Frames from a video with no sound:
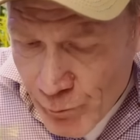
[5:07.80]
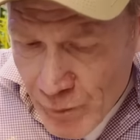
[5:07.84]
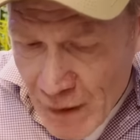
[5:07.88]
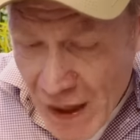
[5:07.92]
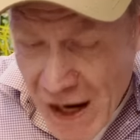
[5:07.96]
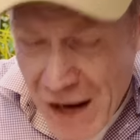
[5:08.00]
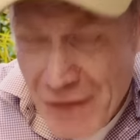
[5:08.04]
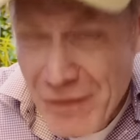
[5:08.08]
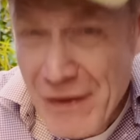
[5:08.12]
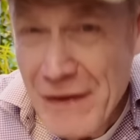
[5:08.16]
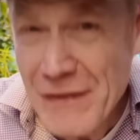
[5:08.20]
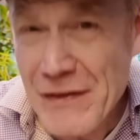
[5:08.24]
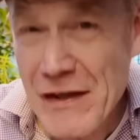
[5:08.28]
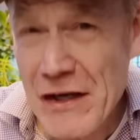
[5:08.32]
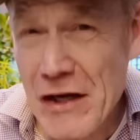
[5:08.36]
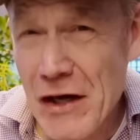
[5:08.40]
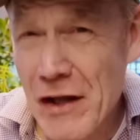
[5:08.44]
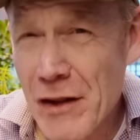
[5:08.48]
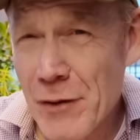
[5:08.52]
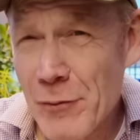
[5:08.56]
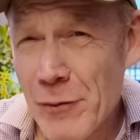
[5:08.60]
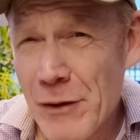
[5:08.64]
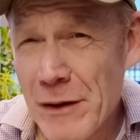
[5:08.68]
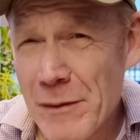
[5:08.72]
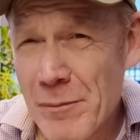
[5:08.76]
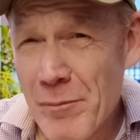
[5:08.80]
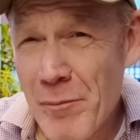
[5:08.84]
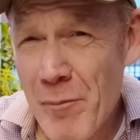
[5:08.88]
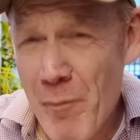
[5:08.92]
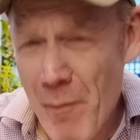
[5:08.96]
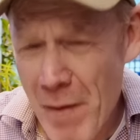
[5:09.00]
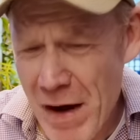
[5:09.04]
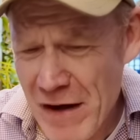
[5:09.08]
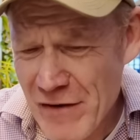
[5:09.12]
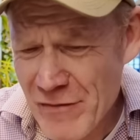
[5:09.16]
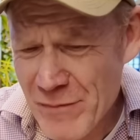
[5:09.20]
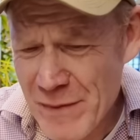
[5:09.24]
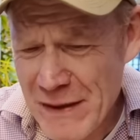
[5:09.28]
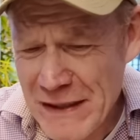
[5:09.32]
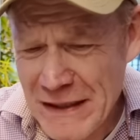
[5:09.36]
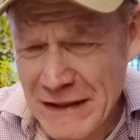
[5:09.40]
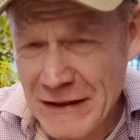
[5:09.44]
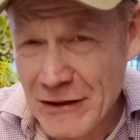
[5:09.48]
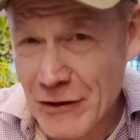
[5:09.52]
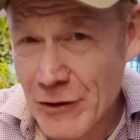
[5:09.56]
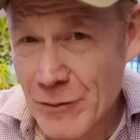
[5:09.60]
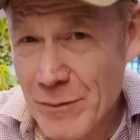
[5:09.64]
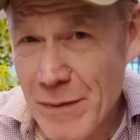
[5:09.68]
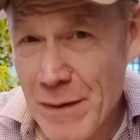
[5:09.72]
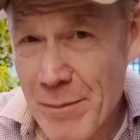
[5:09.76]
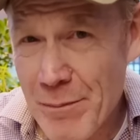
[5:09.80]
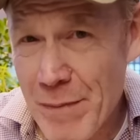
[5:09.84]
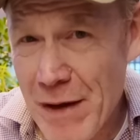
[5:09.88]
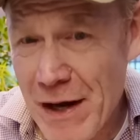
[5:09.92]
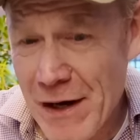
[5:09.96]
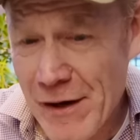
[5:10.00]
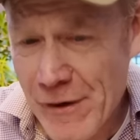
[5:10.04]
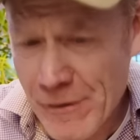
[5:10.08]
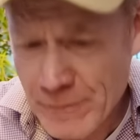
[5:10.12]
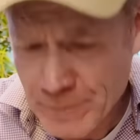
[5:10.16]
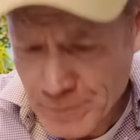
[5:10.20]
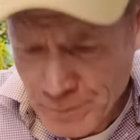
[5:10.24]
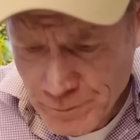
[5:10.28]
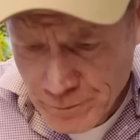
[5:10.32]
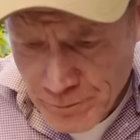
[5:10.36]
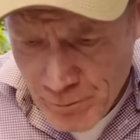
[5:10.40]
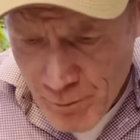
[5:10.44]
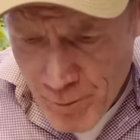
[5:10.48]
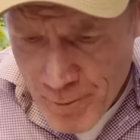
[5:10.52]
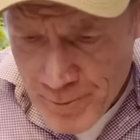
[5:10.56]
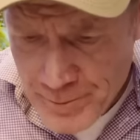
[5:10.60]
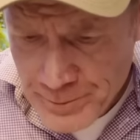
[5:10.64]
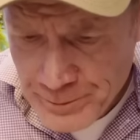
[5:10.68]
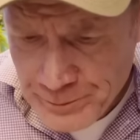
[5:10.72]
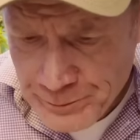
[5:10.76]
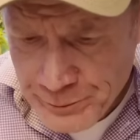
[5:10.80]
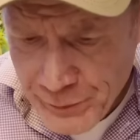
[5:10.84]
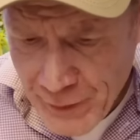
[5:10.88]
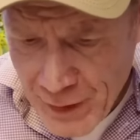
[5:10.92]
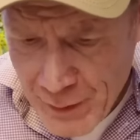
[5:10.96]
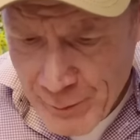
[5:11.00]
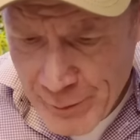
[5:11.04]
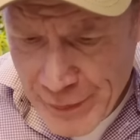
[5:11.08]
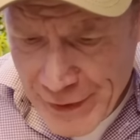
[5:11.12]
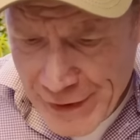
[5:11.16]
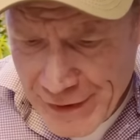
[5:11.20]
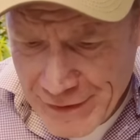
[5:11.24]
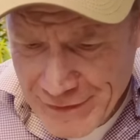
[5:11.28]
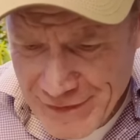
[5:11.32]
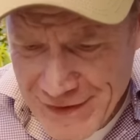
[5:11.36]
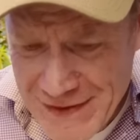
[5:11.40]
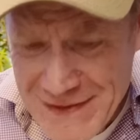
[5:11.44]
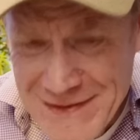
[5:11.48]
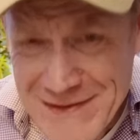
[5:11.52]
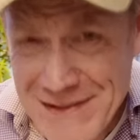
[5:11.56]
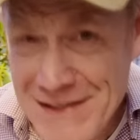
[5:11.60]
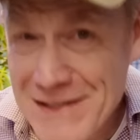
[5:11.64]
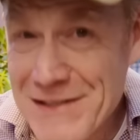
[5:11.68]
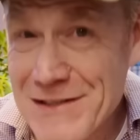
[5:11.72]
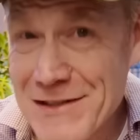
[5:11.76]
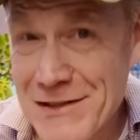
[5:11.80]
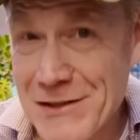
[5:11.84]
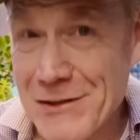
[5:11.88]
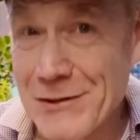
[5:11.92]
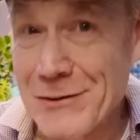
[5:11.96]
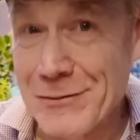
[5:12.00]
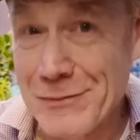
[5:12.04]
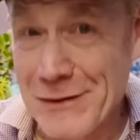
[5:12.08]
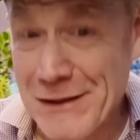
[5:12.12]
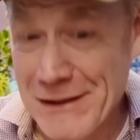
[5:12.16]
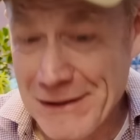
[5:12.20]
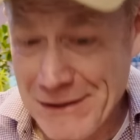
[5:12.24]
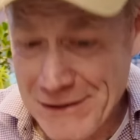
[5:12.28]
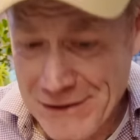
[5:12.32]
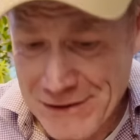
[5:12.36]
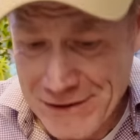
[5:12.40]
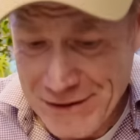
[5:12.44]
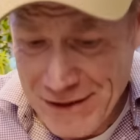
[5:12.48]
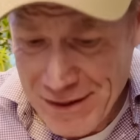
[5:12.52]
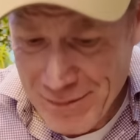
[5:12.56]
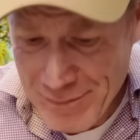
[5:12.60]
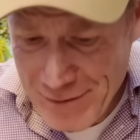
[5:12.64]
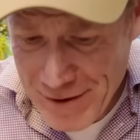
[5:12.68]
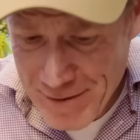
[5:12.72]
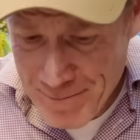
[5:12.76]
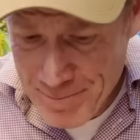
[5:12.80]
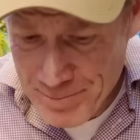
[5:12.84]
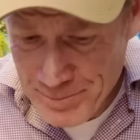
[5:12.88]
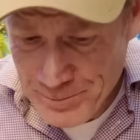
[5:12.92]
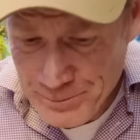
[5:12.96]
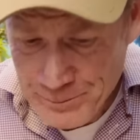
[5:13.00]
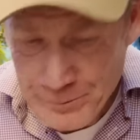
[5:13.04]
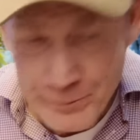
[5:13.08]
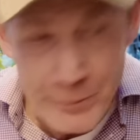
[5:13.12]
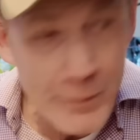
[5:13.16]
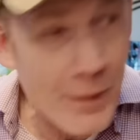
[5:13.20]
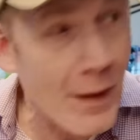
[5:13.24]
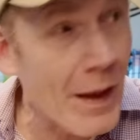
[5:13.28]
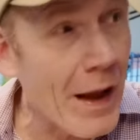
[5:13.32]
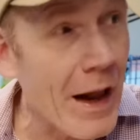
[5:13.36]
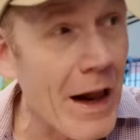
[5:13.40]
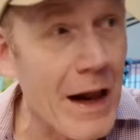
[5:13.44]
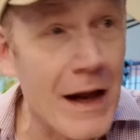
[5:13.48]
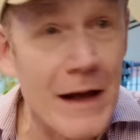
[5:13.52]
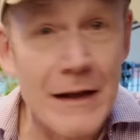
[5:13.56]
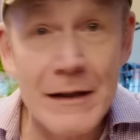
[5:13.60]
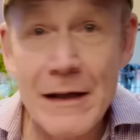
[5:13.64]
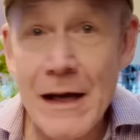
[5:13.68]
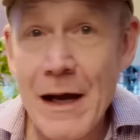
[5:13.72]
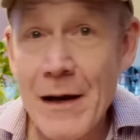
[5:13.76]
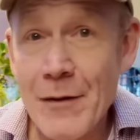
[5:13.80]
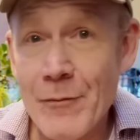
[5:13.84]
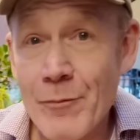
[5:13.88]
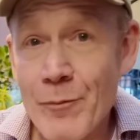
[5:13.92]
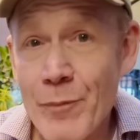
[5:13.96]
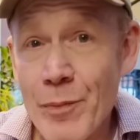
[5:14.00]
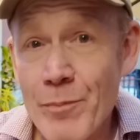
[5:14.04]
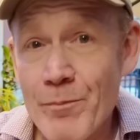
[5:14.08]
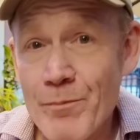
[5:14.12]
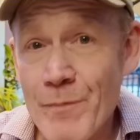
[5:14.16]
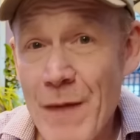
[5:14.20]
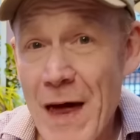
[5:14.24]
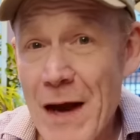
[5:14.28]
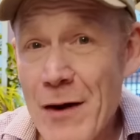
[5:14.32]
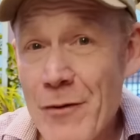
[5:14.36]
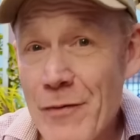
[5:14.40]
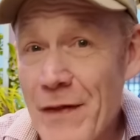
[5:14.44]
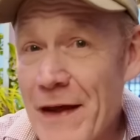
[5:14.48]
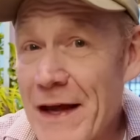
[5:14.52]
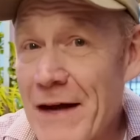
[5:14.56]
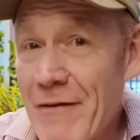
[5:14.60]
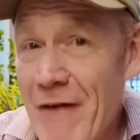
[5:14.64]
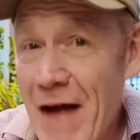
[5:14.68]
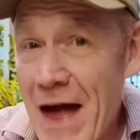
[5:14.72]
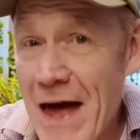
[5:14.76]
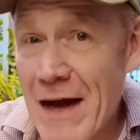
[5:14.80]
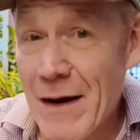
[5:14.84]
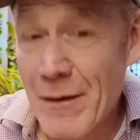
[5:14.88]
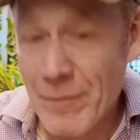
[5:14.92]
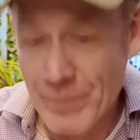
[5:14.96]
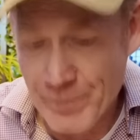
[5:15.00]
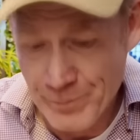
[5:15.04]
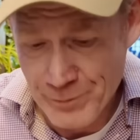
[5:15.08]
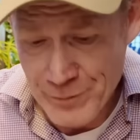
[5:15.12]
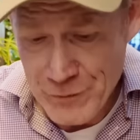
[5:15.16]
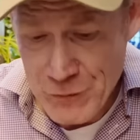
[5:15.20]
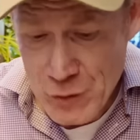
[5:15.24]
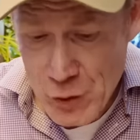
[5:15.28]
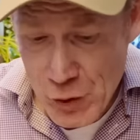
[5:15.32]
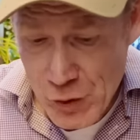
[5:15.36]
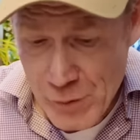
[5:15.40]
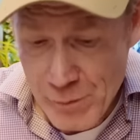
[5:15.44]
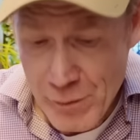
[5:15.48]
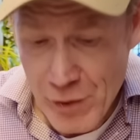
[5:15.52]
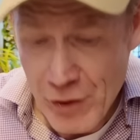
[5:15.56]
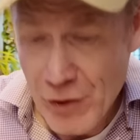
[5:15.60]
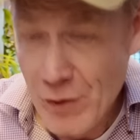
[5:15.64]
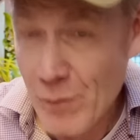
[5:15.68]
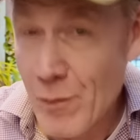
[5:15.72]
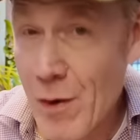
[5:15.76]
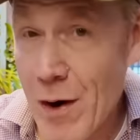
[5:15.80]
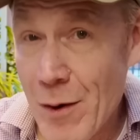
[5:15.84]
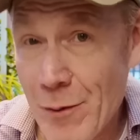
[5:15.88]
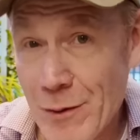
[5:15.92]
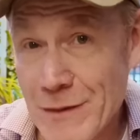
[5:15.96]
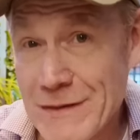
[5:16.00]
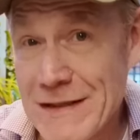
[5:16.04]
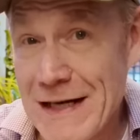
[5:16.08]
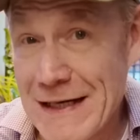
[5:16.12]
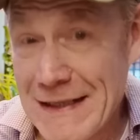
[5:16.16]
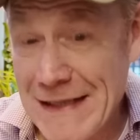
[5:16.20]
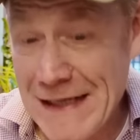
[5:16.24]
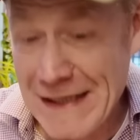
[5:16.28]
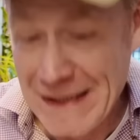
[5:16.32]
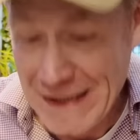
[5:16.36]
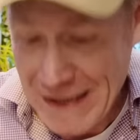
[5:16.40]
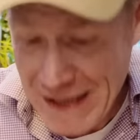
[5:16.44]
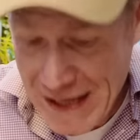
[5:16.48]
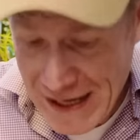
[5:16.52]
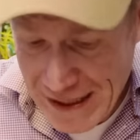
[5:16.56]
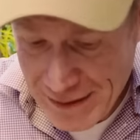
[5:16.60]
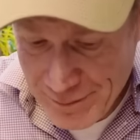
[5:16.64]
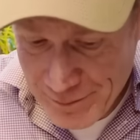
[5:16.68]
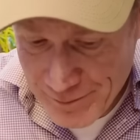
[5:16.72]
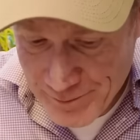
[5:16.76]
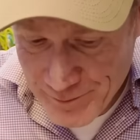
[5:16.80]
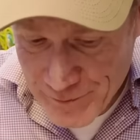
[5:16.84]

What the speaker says: I think the other one might have been a little bit better, but this is still really good. I mean, I don't think I've had a Nuremberger bratwurst I didn't like.